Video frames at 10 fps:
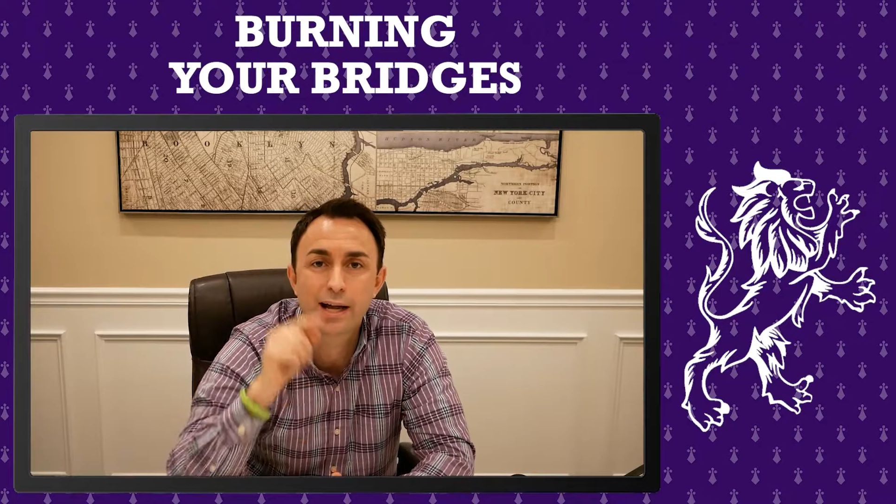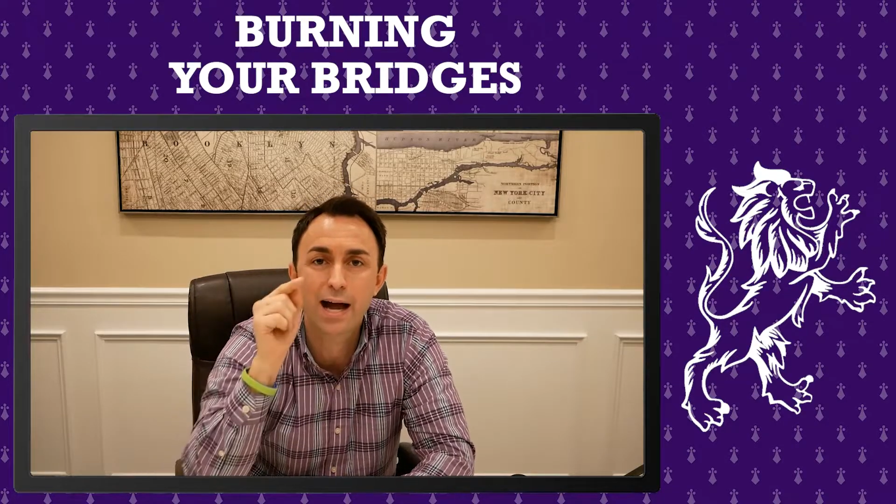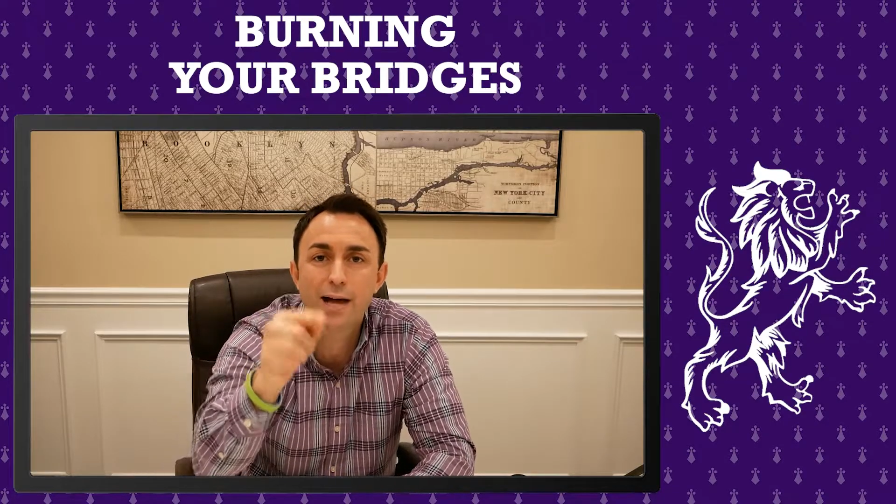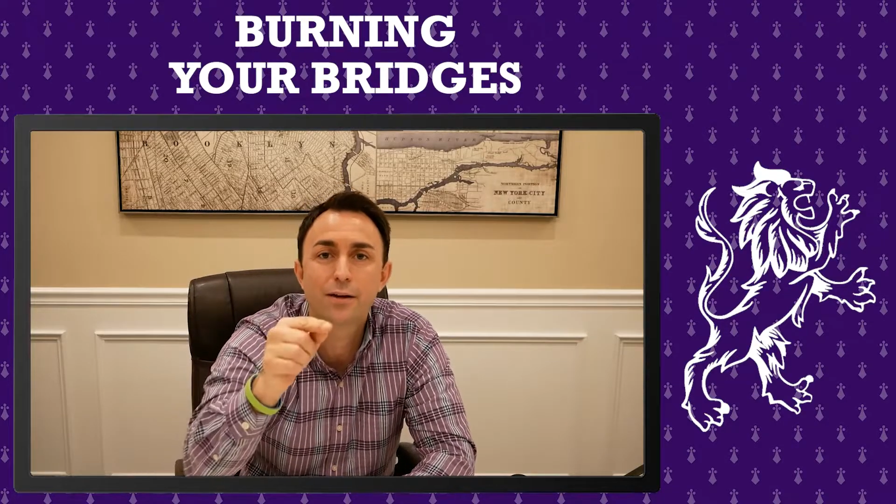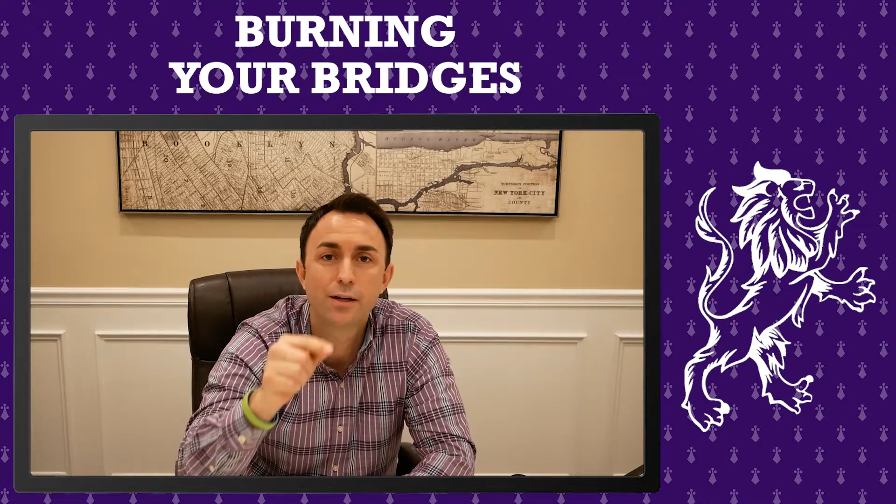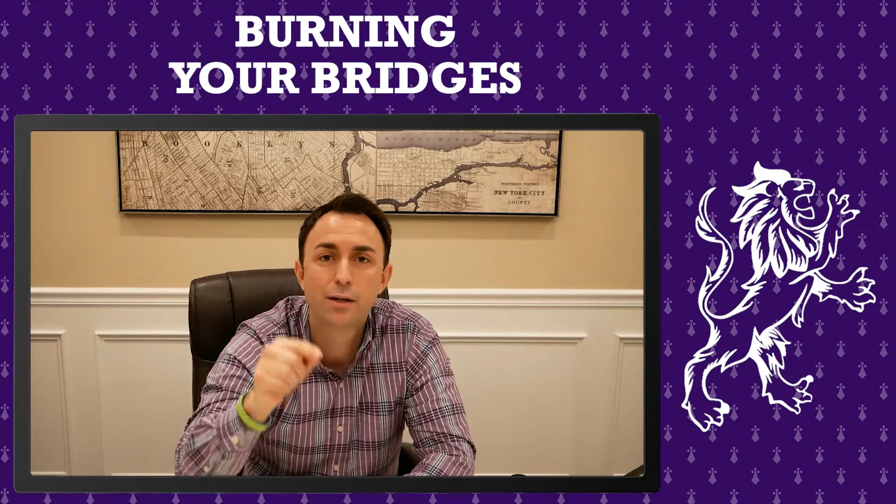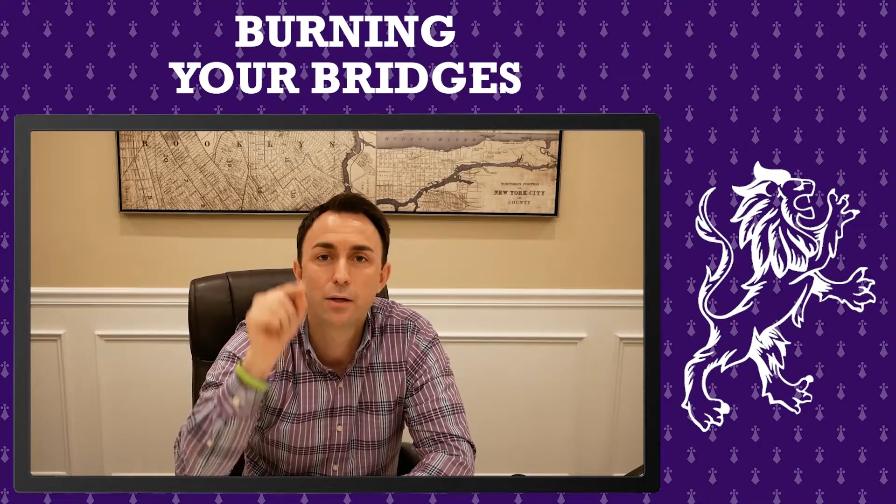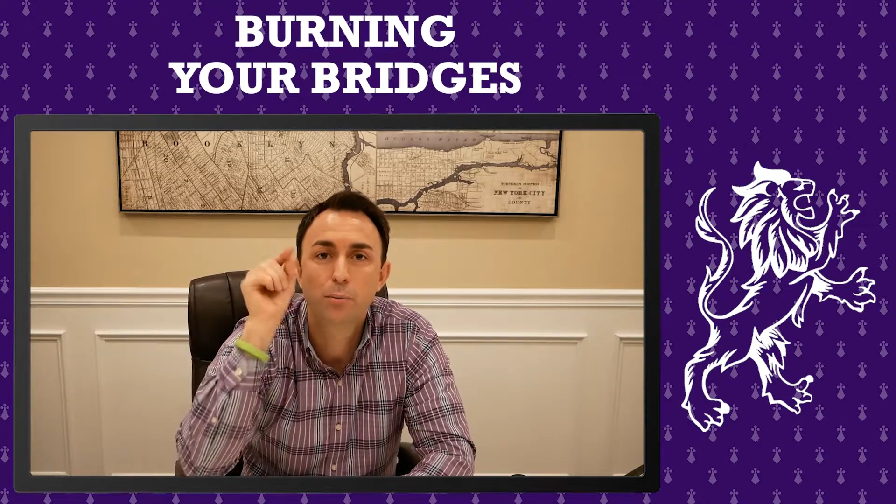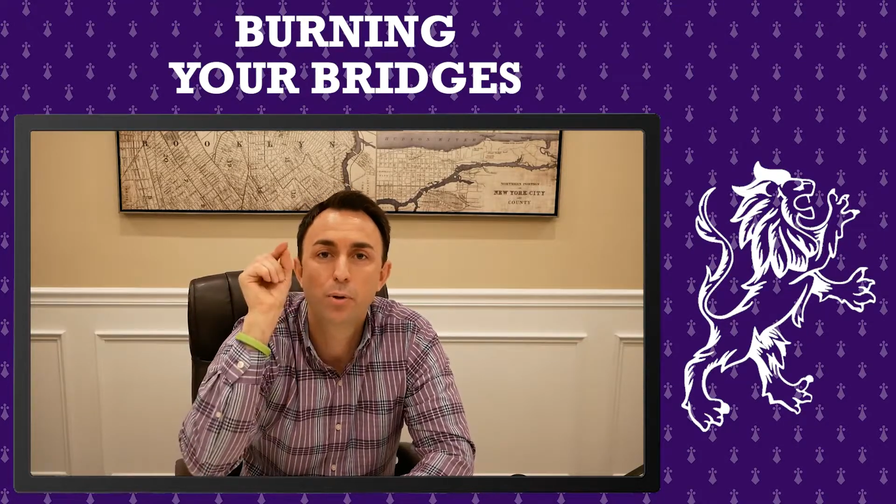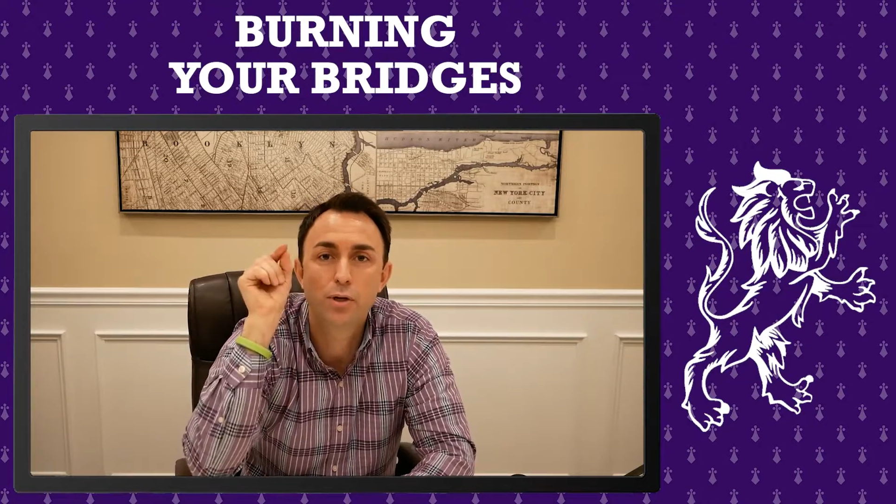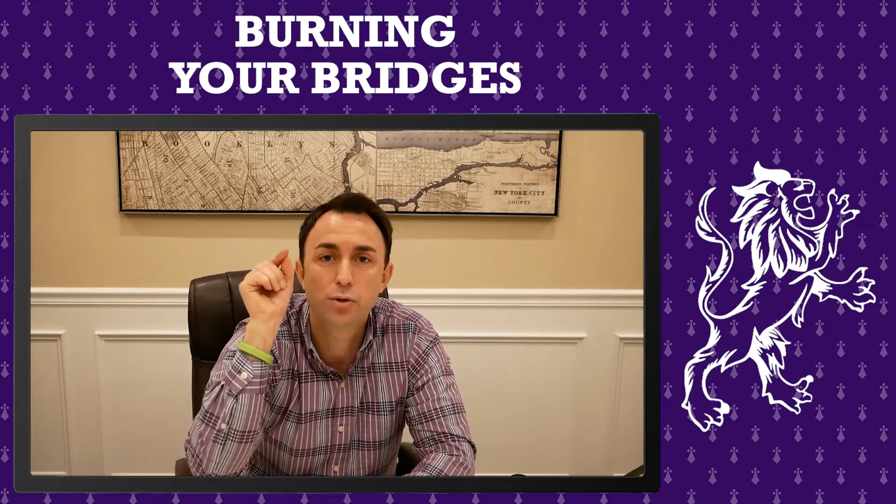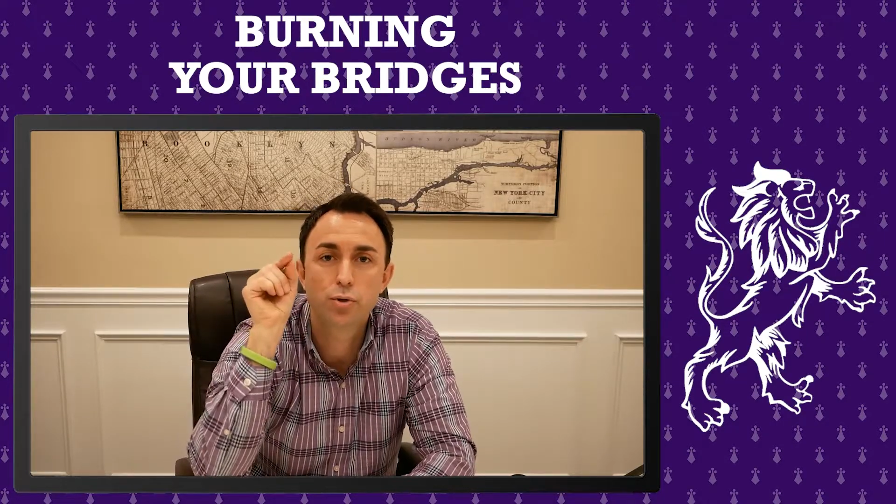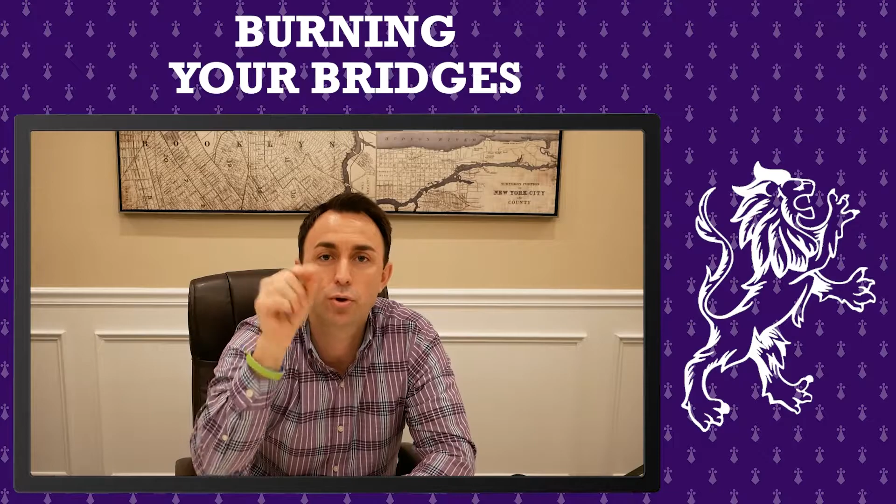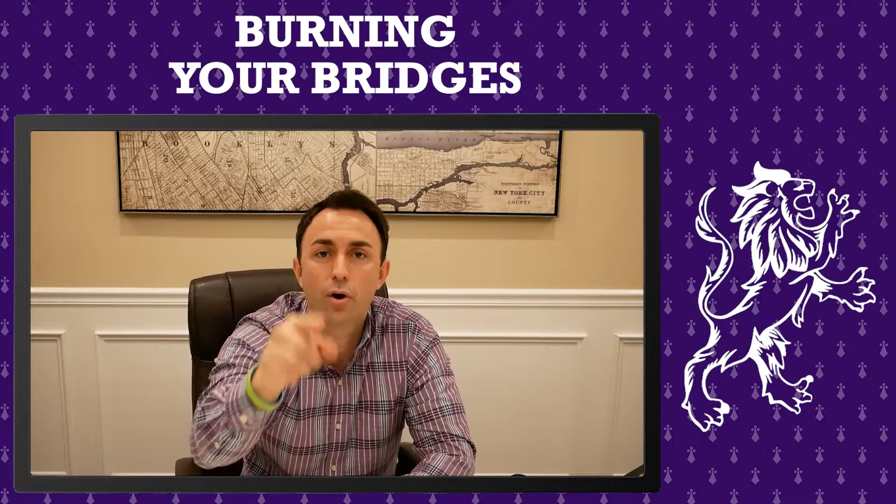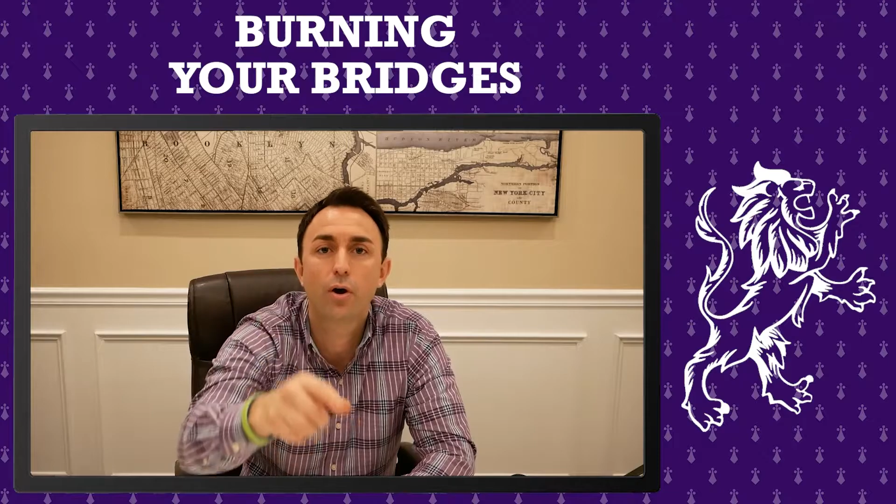God put in
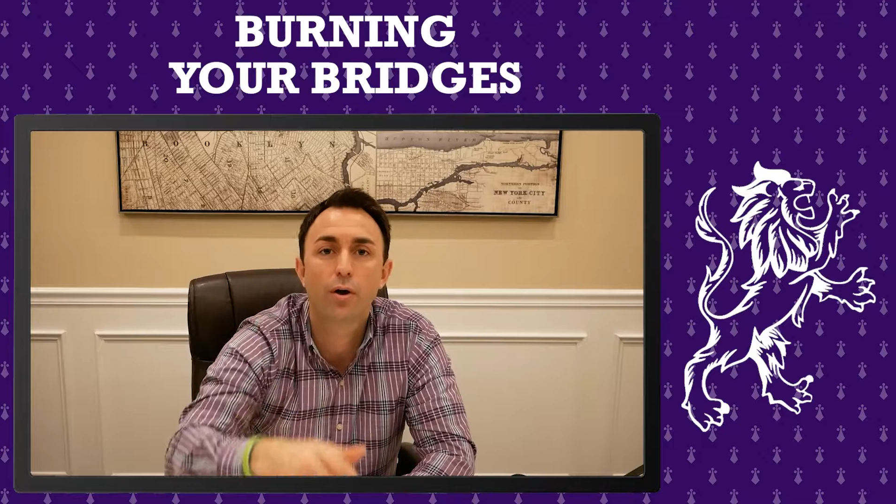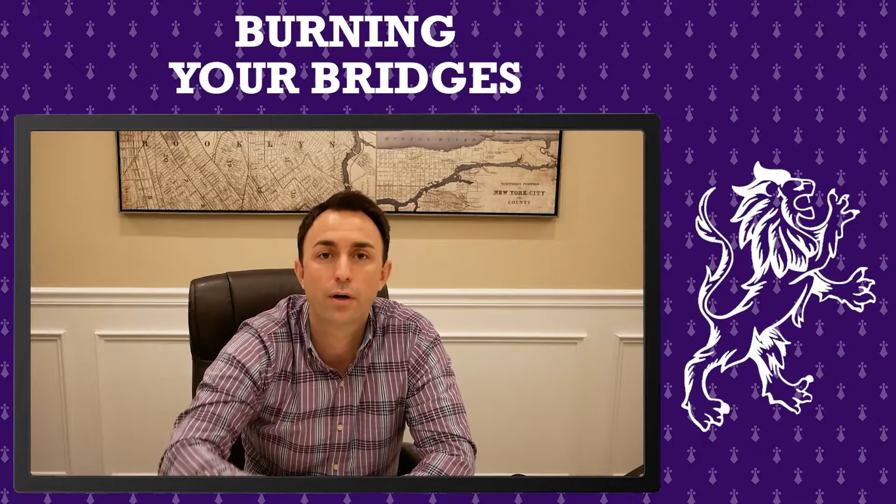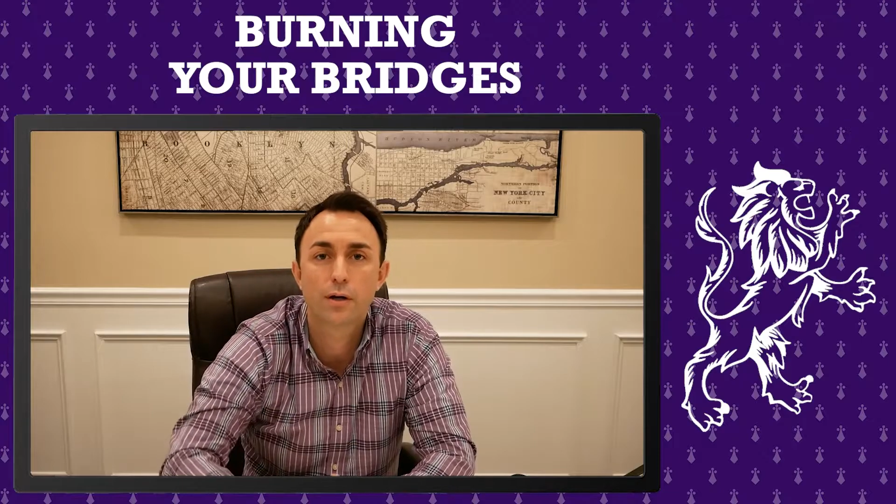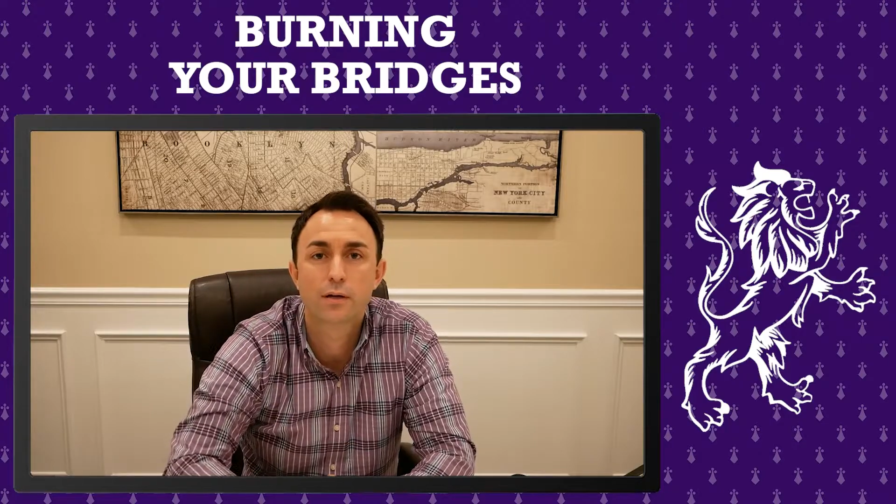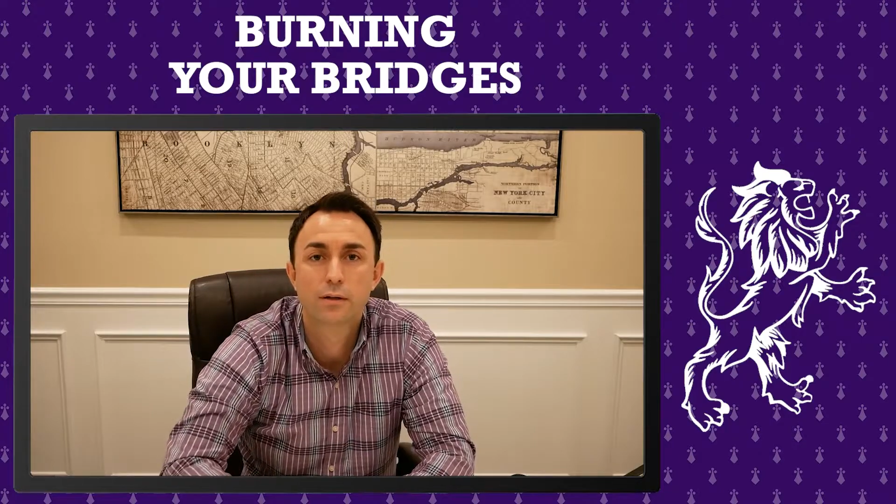your heart.